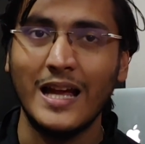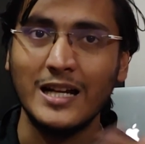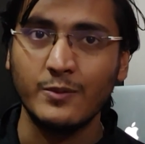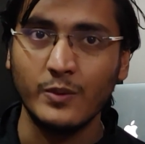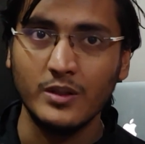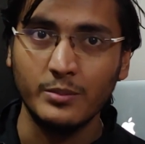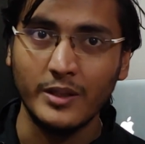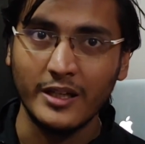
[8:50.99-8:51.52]

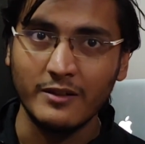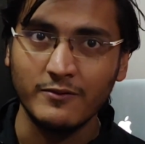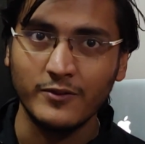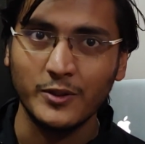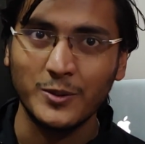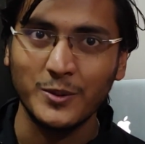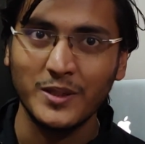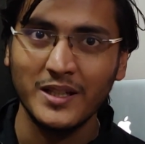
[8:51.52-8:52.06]
That will be it
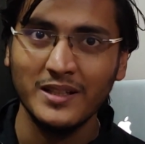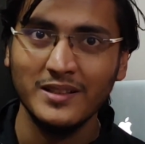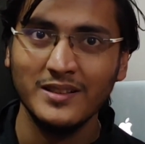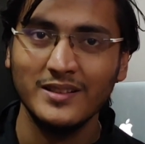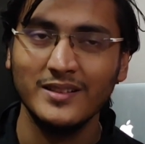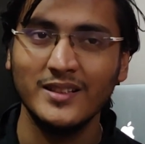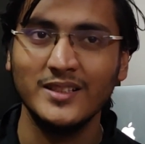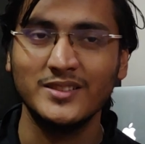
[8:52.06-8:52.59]
for
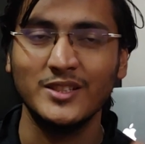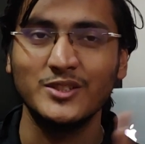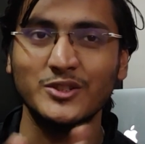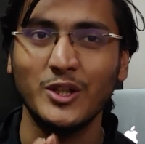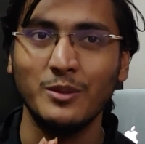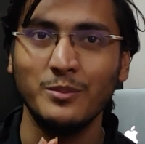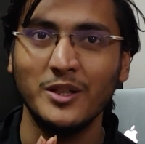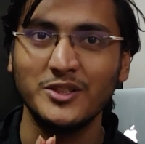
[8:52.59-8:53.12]
today. This
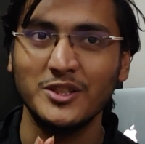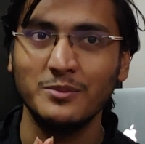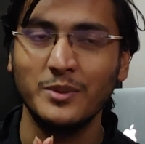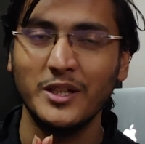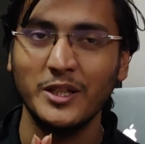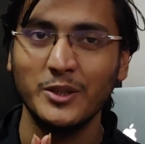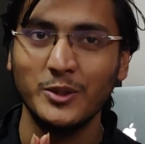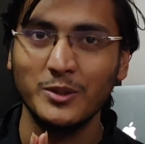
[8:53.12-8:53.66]
is Samya
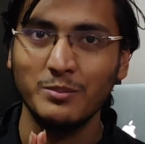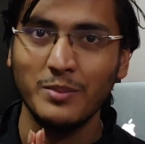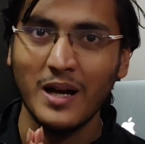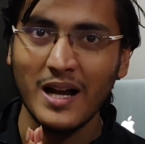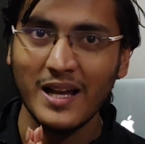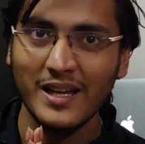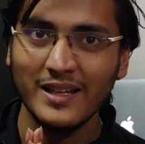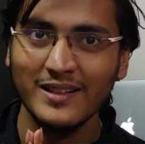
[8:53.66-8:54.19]
bidding
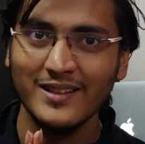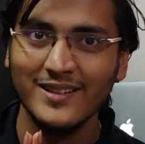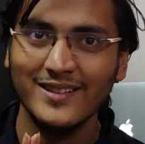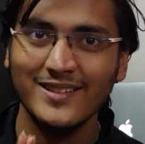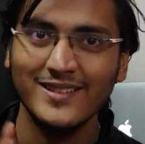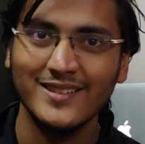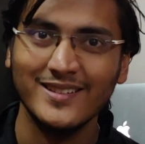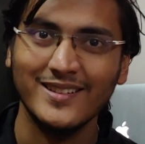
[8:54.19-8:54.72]
Goodbye.
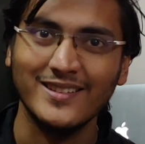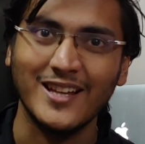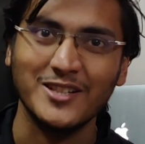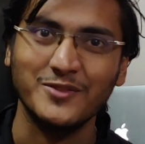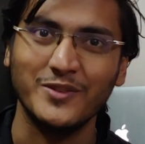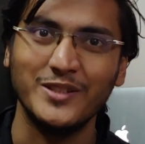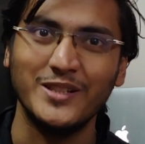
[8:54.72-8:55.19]
Das